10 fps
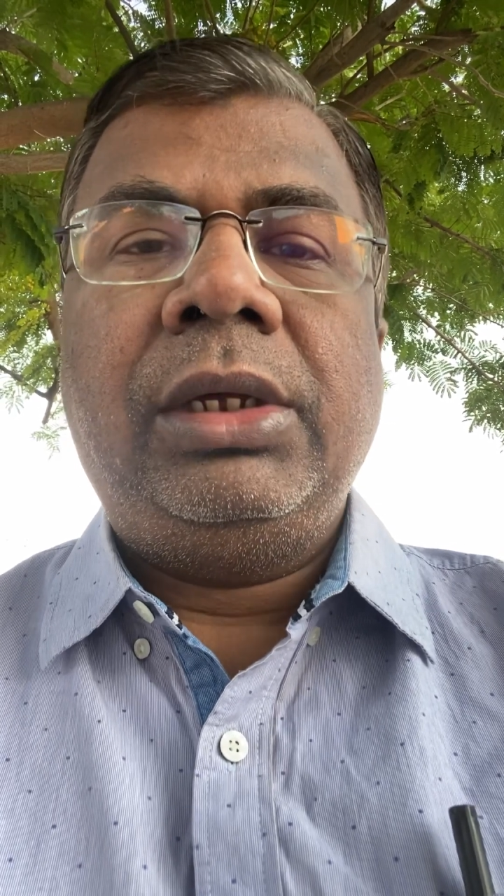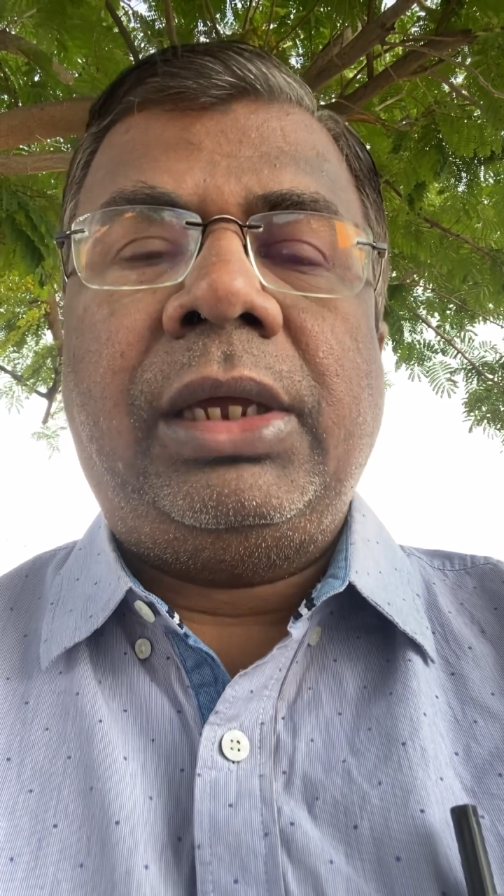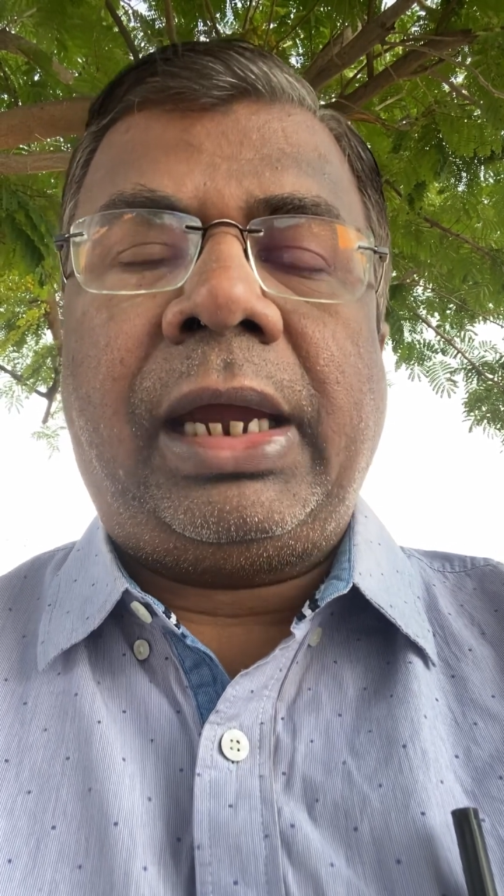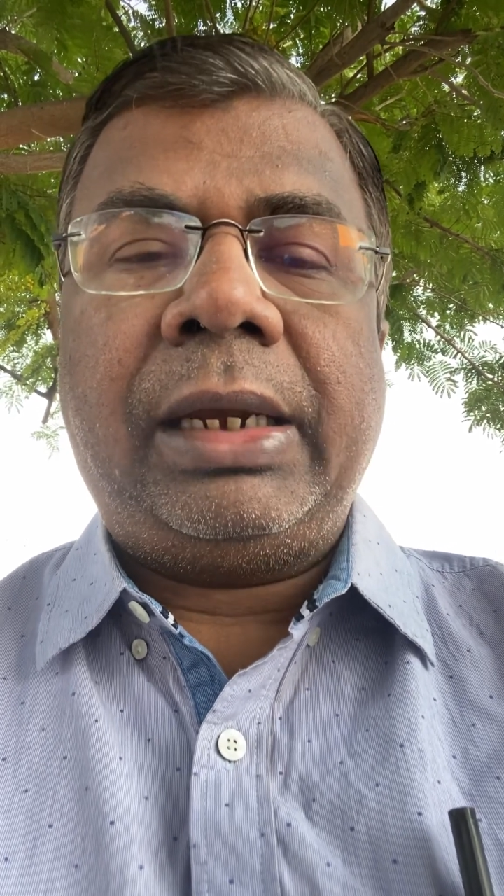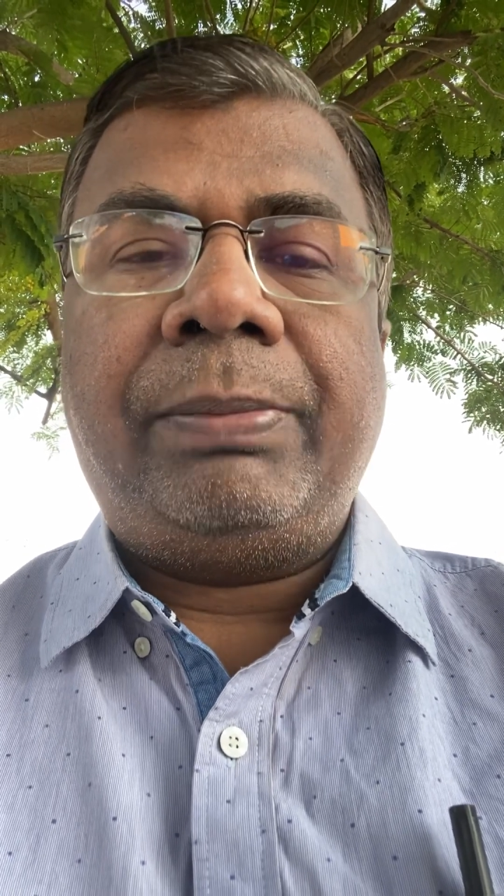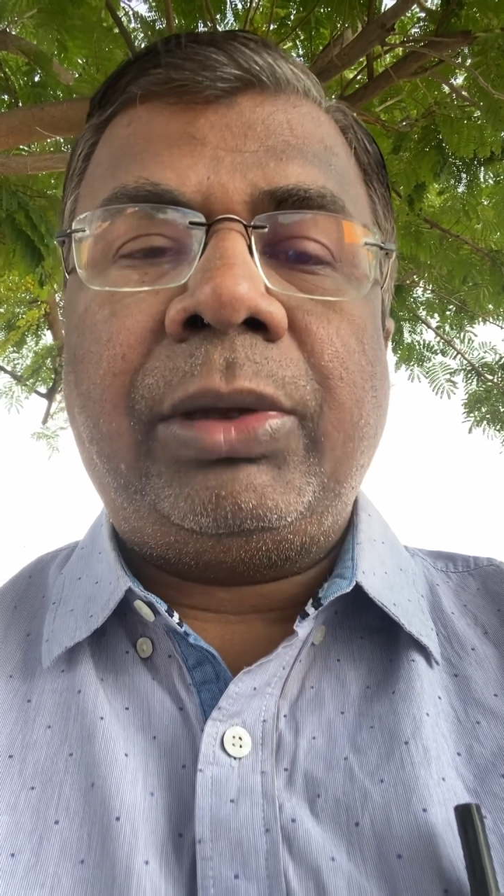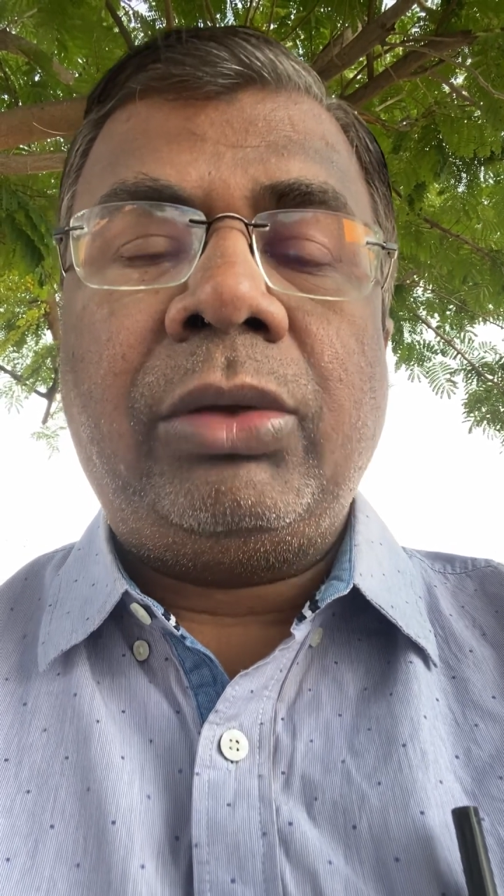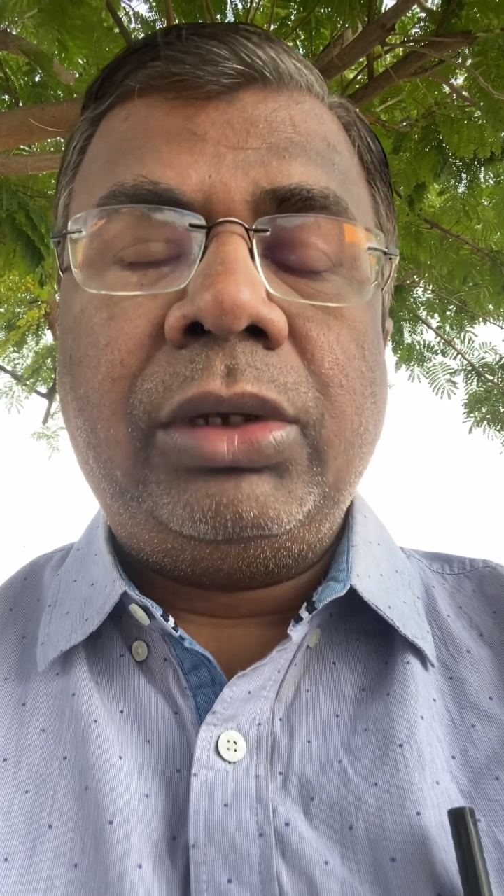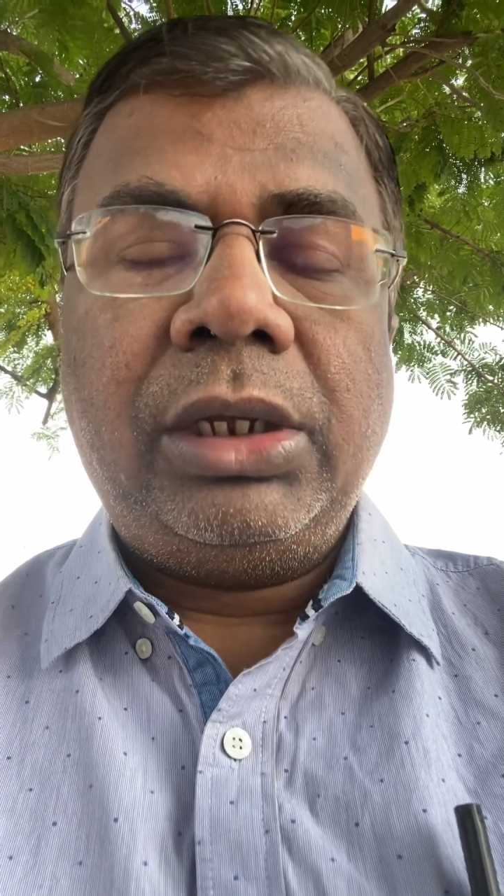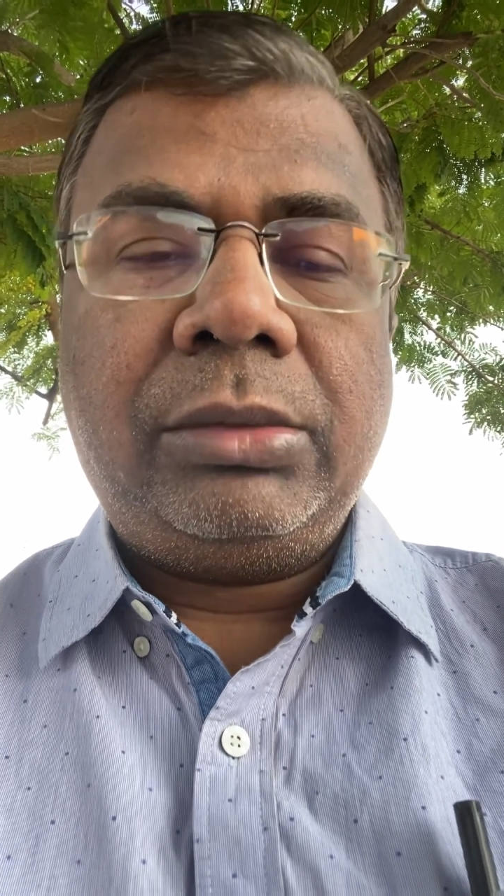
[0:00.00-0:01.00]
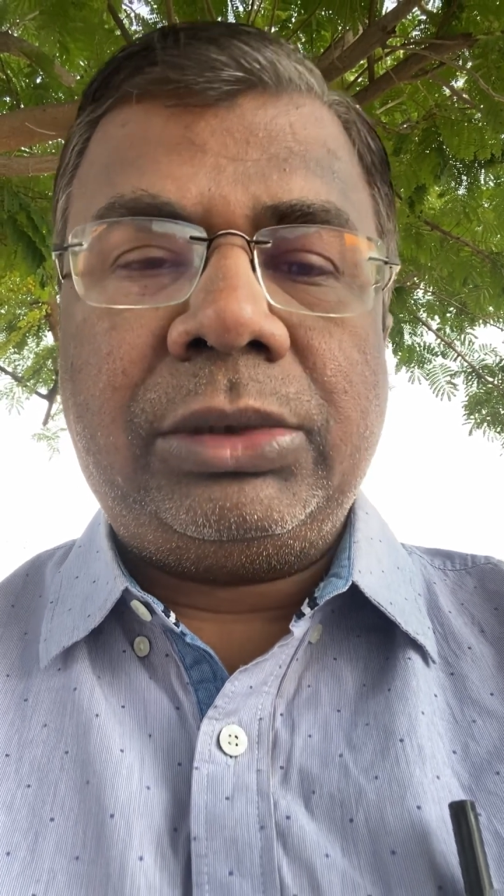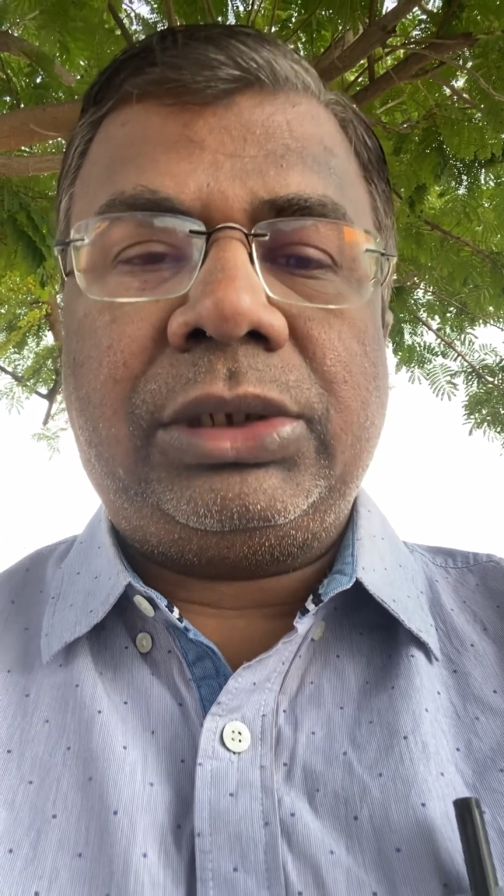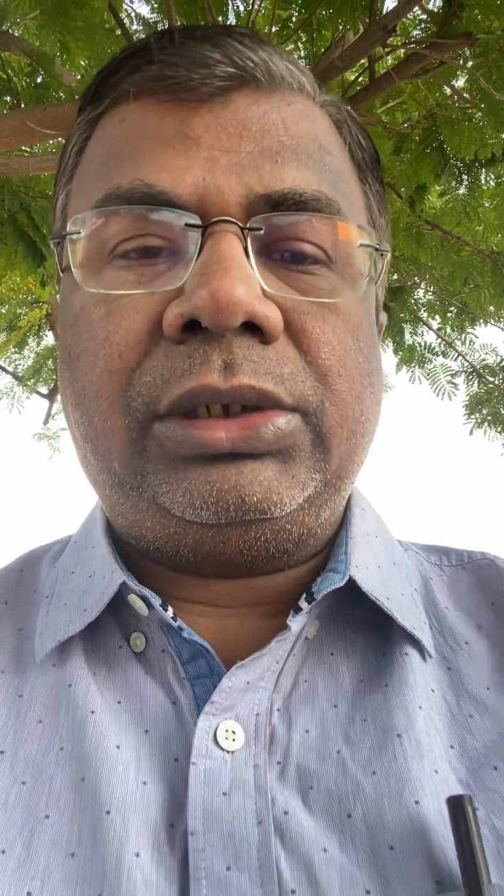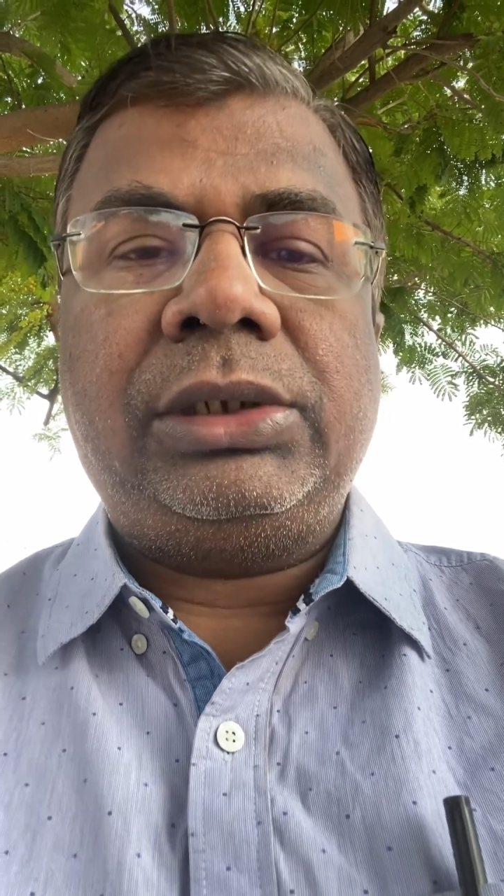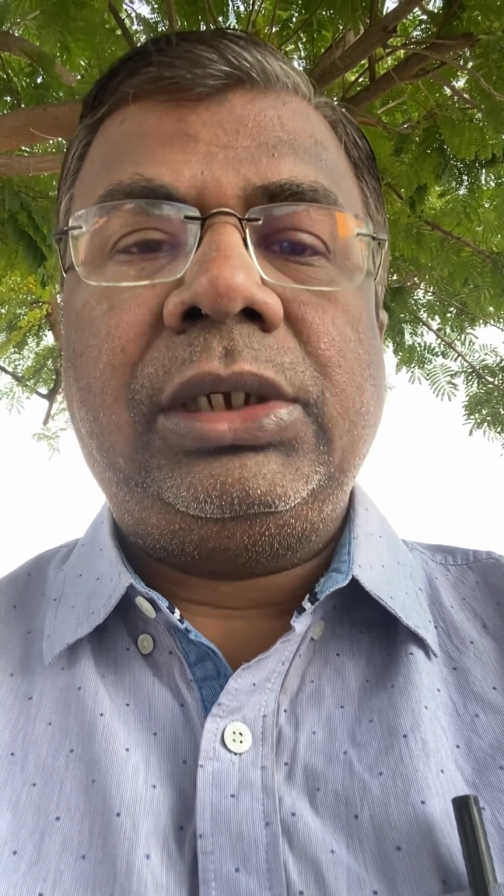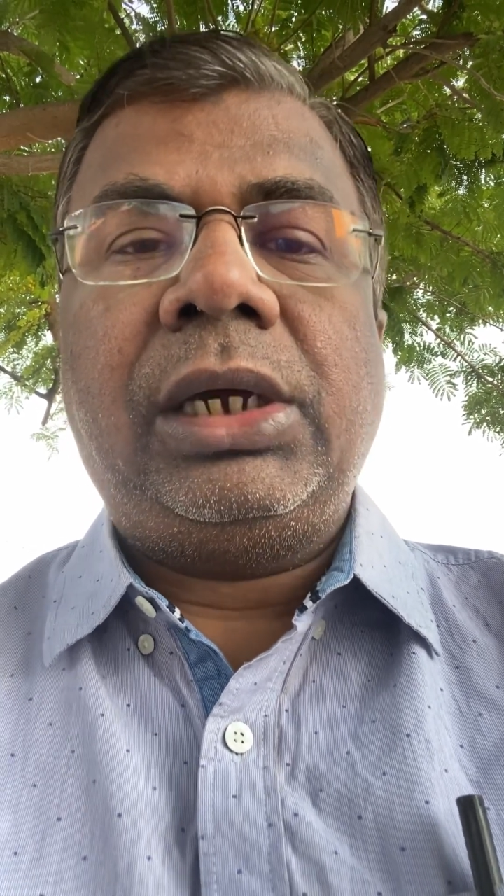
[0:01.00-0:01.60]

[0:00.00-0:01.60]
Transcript: and peroneal muscles